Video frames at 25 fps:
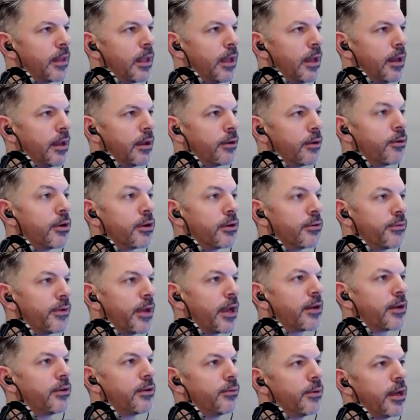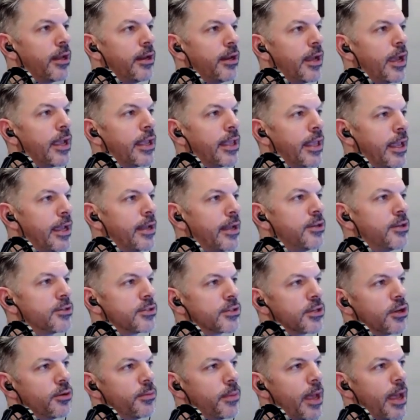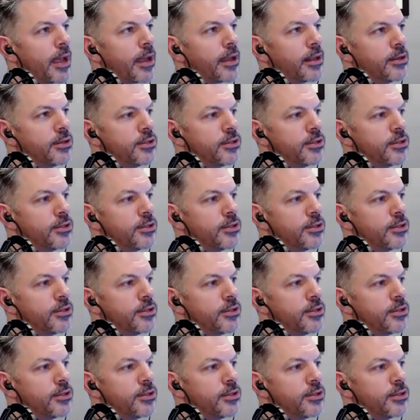uh, critical factor, right? I can't just go back